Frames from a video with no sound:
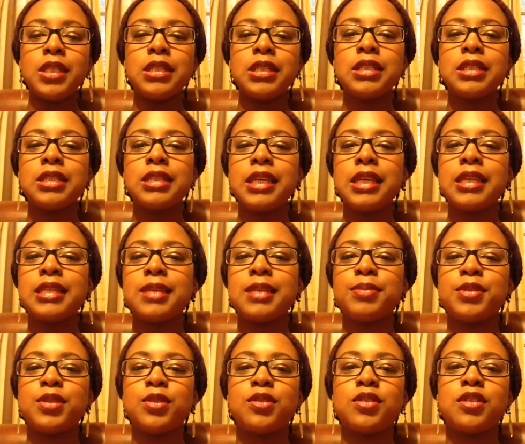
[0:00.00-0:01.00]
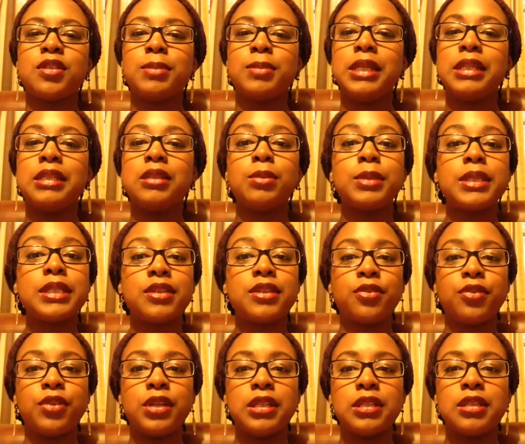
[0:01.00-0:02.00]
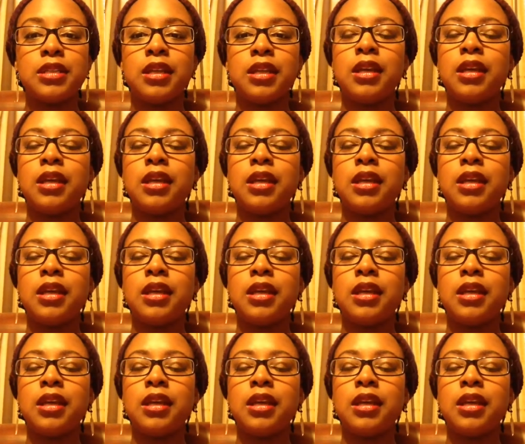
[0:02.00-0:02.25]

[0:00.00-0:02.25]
Today's episode is going to be a little bit different.